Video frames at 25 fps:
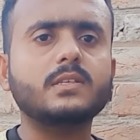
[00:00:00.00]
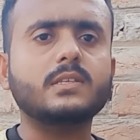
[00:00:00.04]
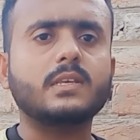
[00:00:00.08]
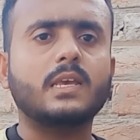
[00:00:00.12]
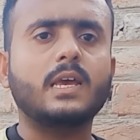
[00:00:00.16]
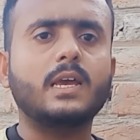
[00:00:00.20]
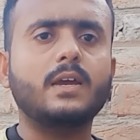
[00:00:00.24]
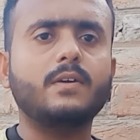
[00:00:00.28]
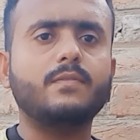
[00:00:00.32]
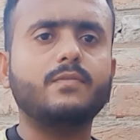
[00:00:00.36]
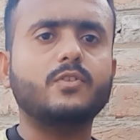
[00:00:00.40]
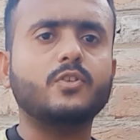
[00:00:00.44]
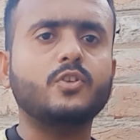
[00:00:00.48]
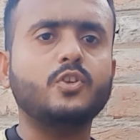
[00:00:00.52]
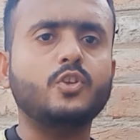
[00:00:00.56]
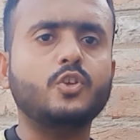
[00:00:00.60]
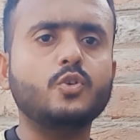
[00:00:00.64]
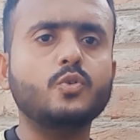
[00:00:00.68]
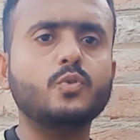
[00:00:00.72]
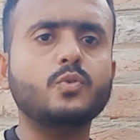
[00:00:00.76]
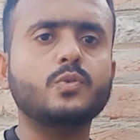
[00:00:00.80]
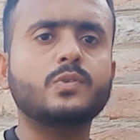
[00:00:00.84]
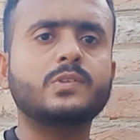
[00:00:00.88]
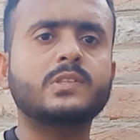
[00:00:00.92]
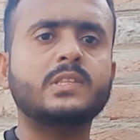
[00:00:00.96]
have to
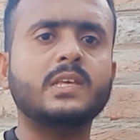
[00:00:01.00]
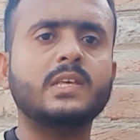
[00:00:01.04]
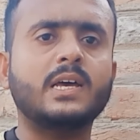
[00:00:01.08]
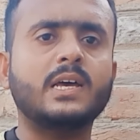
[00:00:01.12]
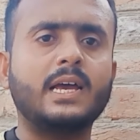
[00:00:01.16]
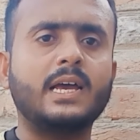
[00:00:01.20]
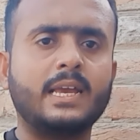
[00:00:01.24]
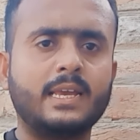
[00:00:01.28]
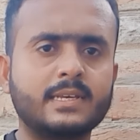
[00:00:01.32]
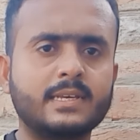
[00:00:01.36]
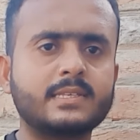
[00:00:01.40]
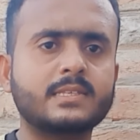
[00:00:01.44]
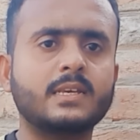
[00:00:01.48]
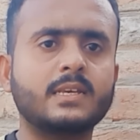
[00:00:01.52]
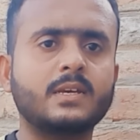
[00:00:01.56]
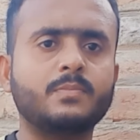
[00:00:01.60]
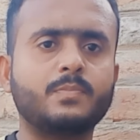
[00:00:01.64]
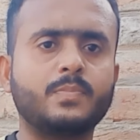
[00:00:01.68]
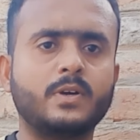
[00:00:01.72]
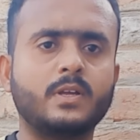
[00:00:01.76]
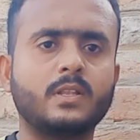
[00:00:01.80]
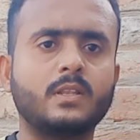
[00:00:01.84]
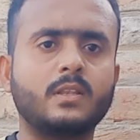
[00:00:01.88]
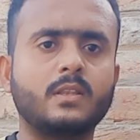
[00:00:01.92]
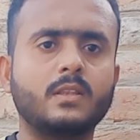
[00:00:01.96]
use the
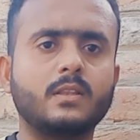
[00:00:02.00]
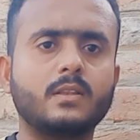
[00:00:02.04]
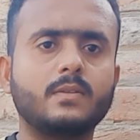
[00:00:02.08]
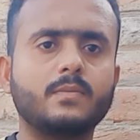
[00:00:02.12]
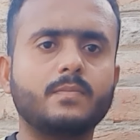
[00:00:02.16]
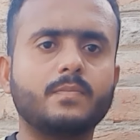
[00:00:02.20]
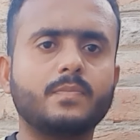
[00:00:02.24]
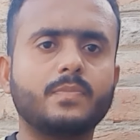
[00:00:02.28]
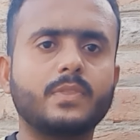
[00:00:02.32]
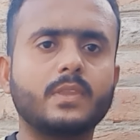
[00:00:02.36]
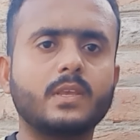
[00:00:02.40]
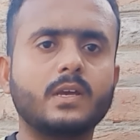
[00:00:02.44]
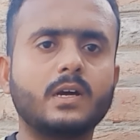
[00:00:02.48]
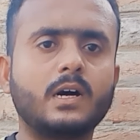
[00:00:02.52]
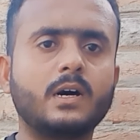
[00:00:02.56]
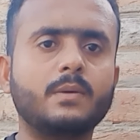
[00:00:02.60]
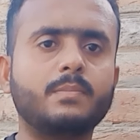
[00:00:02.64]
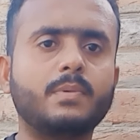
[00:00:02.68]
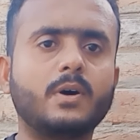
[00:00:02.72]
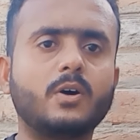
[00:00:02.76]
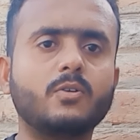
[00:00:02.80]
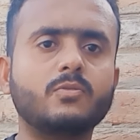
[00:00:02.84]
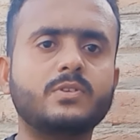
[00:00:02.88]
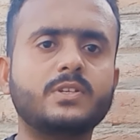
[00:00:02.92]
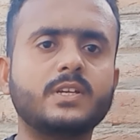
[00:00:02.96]
example
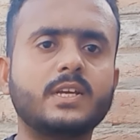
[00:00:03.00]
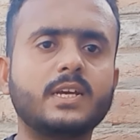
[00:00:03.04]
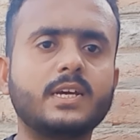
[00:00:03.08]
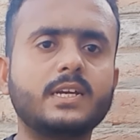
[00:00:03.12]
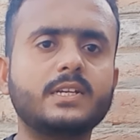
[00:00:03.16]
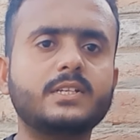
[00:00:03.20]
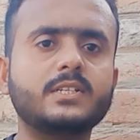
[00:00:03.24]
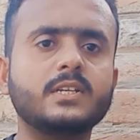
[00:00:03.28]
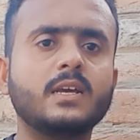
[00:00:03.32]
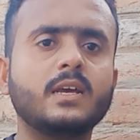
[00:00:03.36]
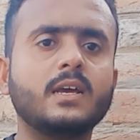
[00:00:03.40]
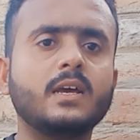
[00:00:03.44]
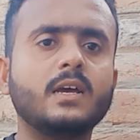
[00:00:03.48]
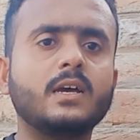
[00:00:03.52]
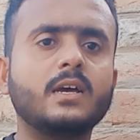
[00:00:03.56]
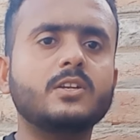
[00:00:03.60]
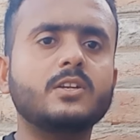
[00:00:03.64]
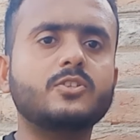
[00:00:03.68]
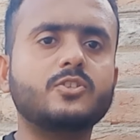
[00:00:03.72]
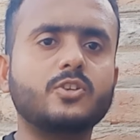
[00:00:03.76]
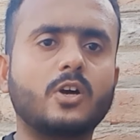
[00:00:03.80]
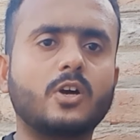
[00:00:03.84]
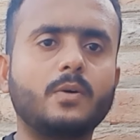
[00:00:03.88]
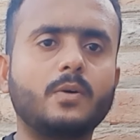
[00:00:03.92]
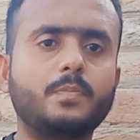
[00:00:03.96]
about that
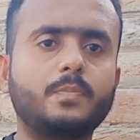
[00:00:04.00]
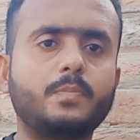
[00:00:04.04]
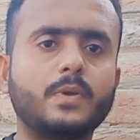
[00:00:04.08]
topic.